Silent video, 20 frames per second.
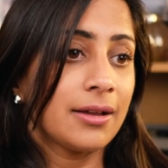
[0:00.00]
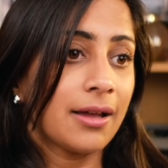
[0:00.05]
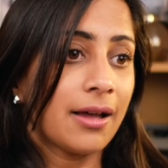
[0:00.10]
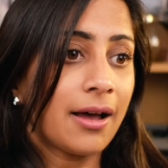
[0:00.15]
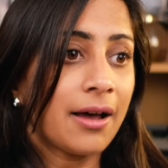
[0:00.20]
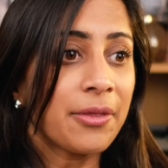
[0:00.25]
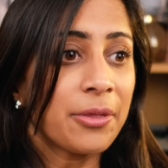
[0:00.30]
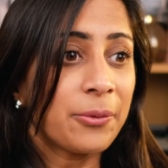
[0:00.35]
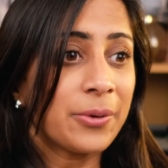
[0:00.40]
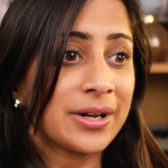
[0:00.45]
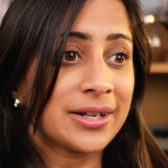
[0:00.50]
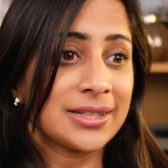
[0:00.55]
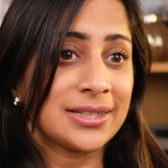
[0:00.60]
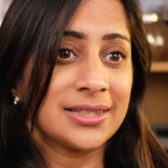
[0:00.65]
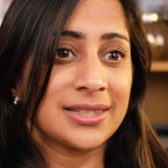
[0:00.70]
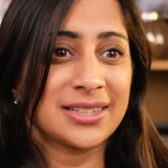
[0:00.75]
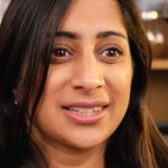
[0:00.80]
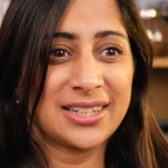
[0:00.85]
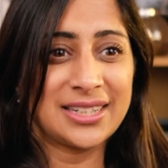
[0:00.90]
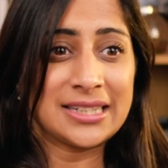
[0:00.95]

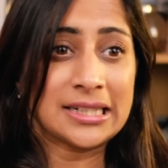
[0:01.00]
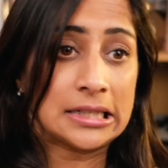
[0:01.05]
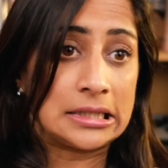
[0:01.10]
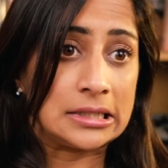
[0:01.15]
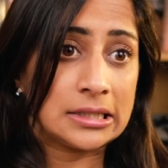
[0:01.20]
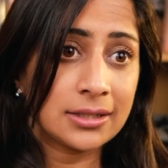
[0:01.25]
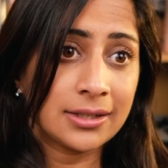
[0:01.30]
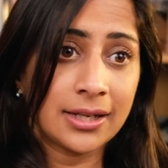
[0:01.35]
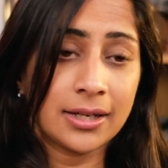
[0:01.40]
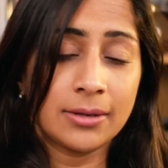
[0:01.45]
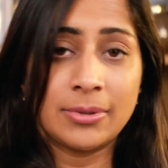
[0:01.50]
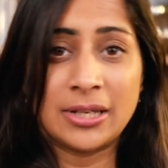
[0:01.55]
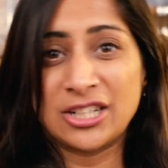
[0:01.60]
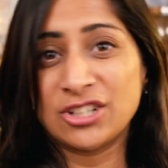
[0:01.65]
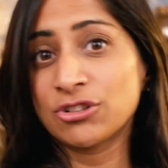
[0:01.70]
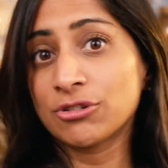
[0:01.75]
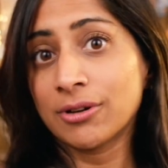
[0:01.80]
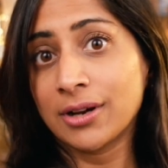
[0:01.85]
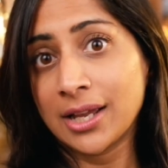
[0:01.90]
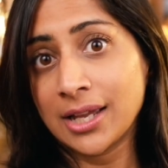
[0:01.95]
Otherwise, I tend to get a bit
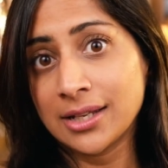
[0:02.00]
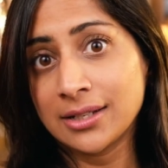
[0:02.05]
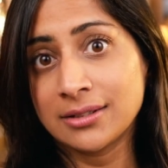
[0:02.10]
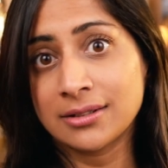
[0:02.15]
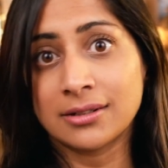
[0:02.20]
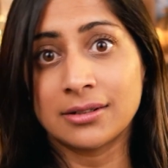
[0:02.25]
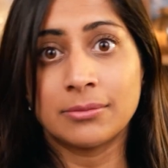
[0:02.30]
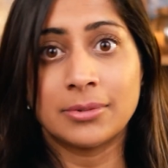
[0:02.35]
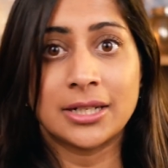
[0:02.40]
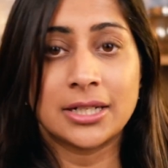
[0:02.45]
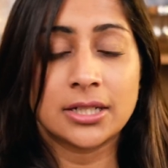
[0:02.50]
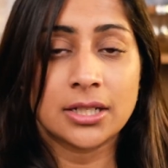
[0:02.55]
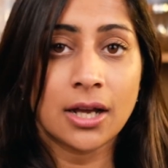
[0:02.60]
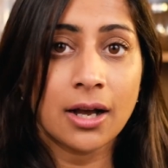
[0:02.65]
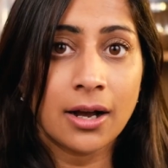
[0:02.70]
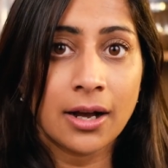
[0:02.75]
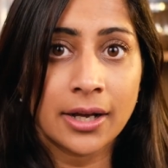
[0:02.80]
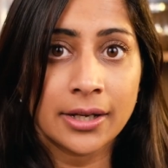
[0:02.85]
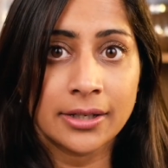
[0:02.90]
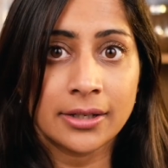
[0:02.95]
drained and a bit
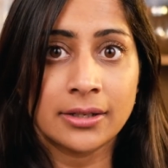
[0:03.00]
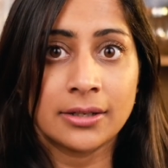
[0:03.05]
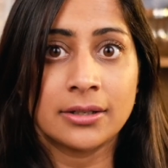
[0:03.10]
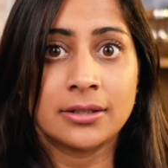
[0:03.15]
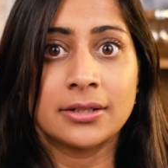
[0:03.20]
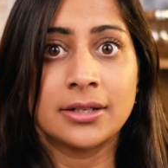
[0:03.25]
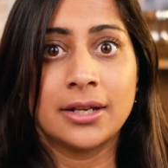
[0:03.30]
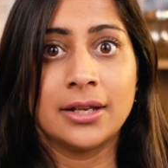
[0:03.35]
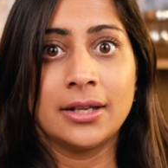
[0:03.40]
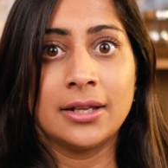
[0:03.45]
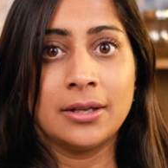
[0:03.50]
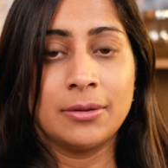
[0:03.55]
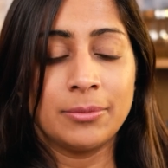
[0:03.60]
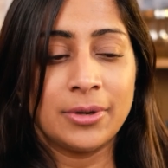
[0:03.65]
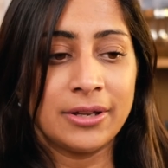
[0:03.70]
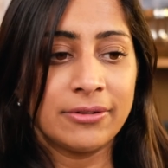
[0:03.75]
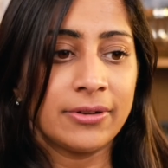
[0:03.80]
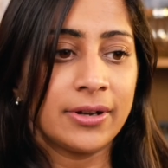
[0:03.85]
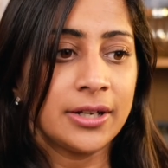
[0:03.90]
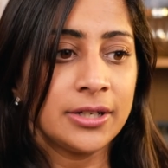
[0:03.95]
tired,
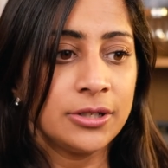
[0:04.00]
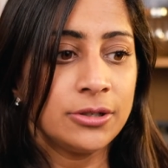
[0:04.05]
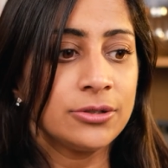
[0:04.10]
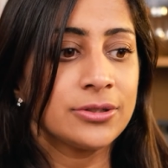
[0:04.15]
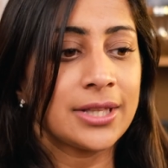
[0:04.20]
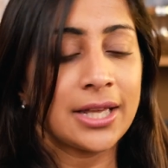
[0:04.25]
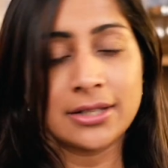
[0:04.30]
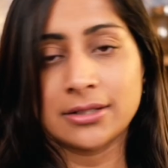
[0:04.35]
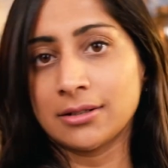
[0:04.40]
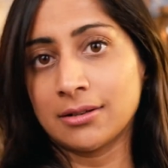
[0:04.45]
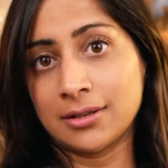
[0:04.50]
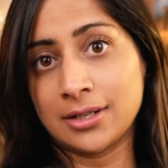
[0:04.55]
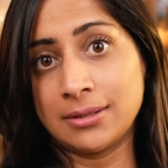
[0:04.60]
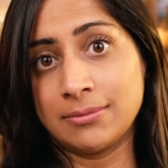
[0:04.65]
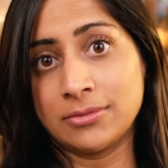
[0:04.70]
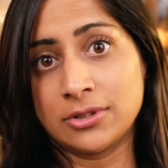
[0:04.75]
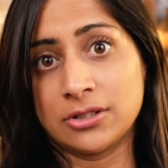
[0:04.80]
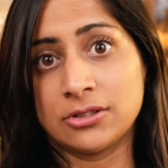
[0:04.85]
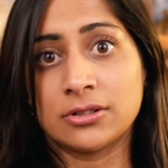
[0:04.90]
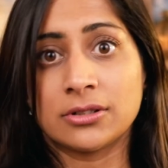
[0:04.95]
but if I use that time
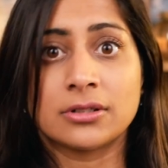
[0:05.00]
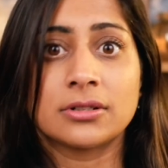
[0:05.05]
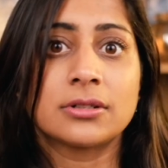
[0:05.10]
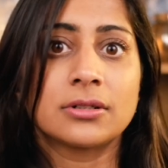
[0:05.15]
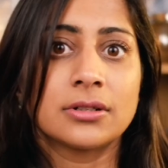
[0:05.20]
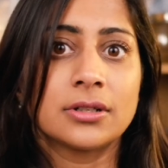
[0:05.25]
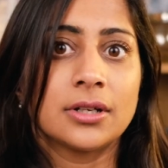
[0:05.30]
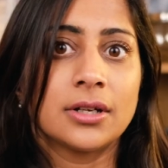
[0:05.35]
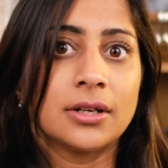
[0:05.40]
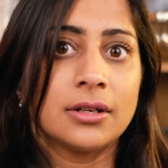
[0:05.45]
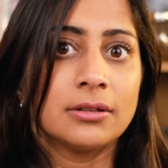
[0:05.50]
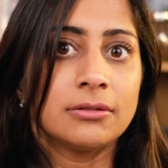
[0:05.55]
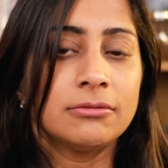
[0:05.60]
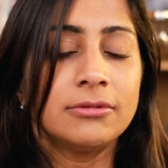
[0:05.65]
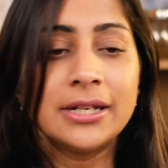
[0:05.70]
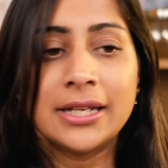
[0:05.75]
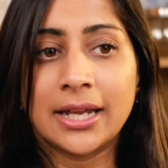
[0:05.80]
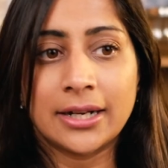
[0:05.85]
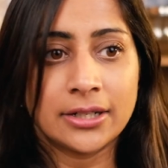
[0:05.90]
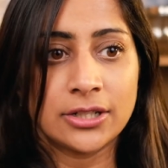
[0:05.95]
to just
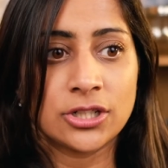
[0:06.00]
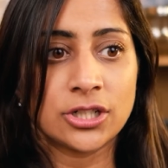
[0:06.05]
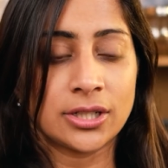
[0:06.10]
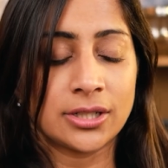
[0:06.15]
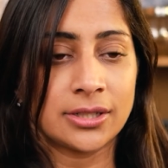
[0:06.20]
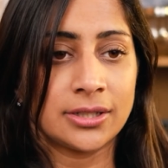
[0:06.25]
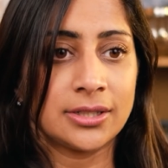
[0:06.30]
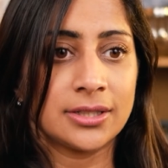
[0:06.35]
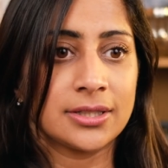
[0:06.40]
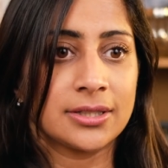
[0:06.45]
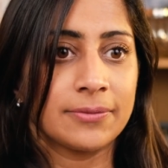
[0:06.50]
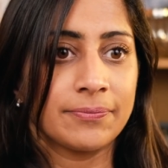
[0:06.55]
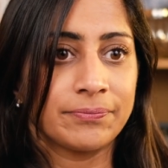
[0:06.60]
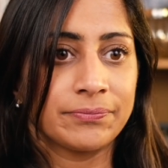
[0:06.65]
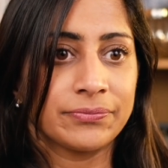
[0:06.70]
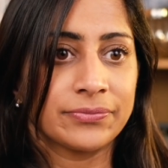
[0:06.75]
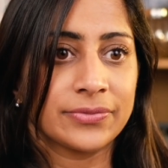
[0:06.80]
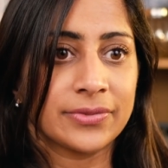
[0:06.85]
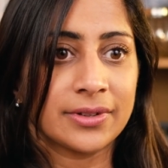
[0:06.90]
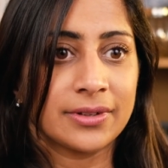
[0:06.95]
re-energize,
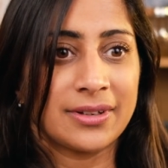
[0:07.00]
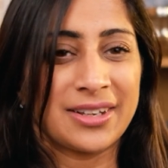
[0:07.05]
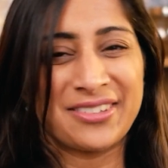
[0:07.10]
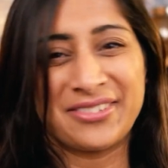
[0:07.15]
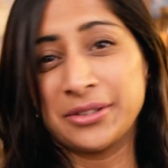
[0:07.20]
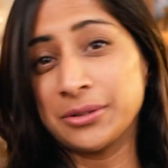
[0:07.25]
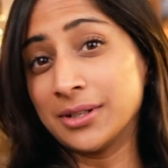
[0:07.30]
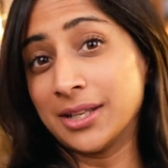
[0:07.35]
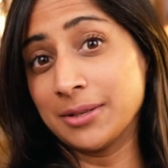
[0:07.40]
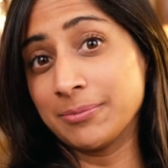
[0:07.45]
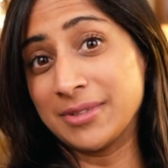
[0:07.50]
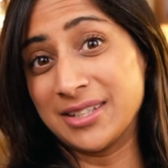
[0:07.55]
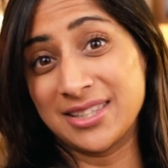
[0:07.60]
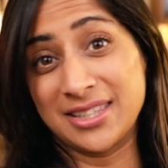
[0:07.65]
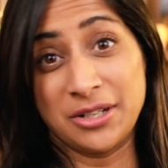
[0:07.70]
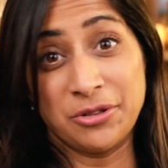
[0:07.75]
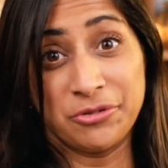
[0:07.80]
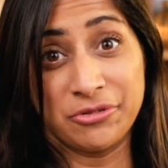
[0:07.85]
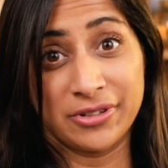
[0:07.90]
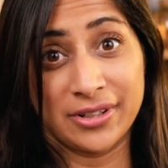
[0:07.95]
I feel like
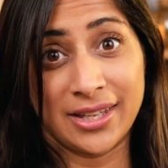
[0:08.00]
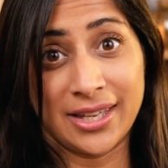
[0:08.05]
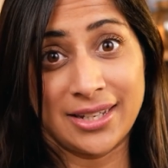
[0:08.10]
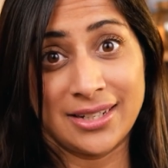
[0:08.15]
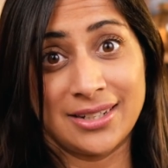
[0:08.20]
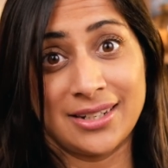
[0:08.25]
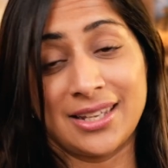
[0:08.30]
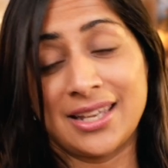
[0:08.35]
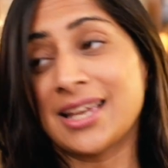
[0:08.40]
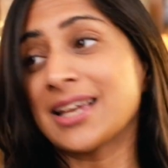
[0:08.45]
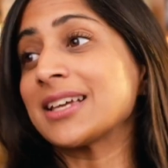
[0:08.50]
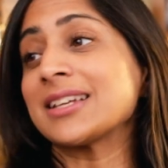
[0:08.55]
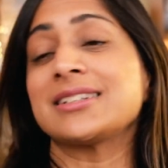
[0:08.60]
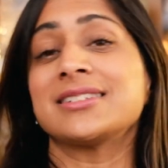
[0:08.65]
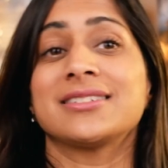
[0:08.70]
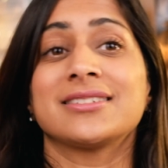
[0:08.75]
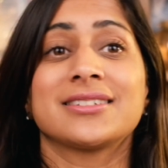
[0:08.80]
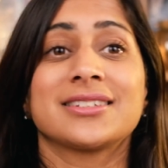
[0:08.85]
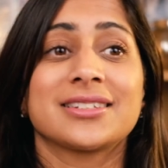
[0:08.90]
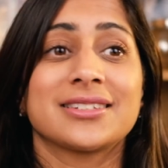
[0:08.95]
myself again
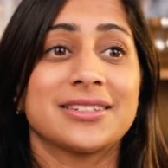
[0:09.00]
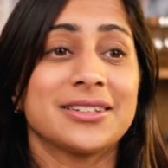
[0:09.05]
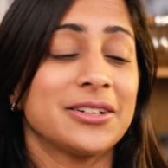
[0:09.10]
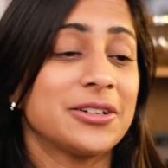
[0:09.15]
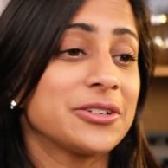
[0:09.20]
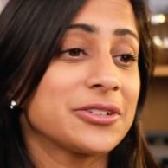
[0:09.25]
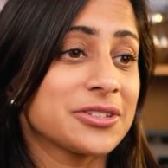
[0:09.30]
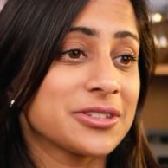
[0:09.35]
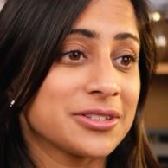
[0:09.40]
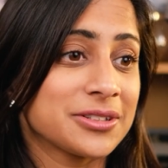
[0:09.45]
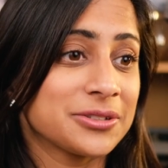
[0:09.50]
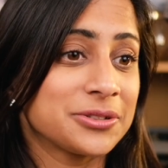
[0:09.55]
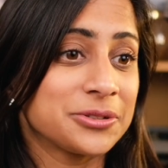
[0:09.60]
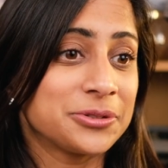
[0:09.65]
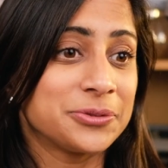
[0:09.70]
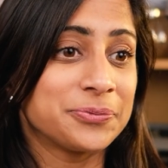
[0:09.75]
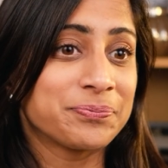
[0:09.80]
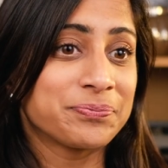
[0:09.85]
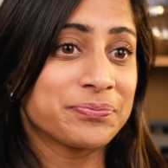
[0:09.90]
and start to